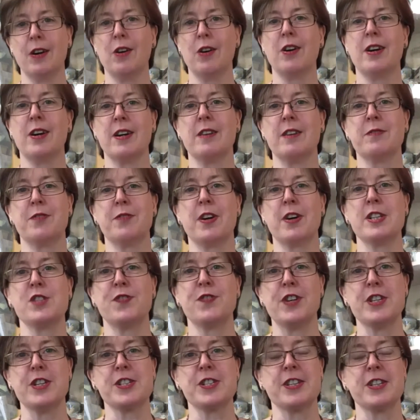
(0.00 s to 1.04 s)
and vice
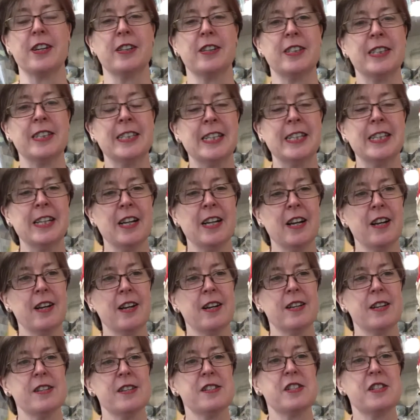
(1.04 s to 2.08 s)
versa.
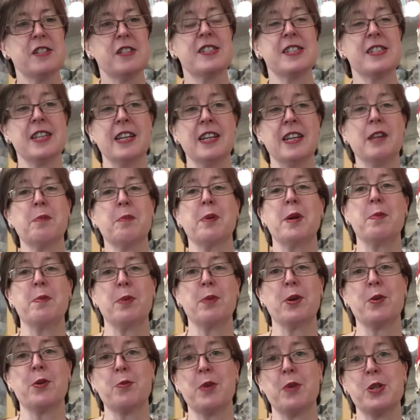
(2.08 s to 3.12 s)
So seeing people
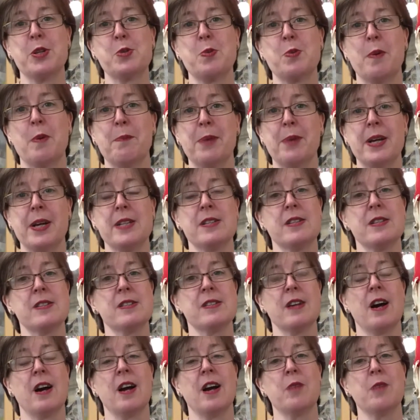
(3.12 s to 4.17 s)
on a one-to-one basis,
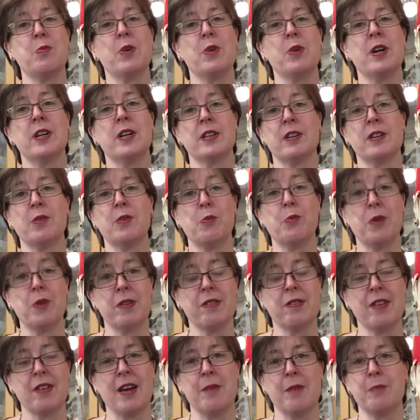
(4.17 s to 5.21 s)
I work with
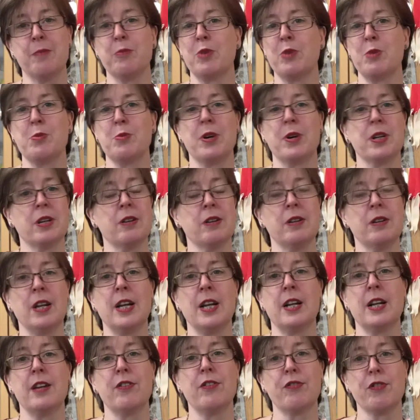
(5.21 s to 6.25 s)
them. We work
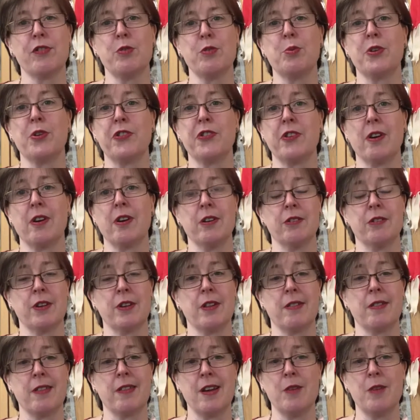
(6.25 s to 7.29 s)
uniquely through what's going on
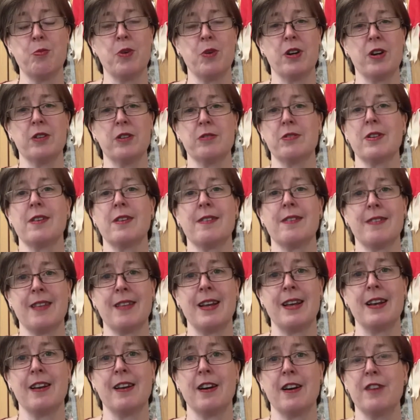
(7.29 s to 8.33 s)
in their world,
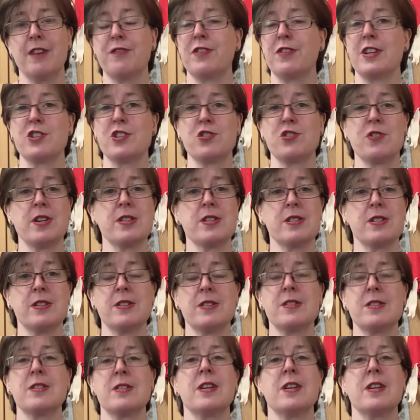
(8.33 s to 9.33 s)
their life, their stresses,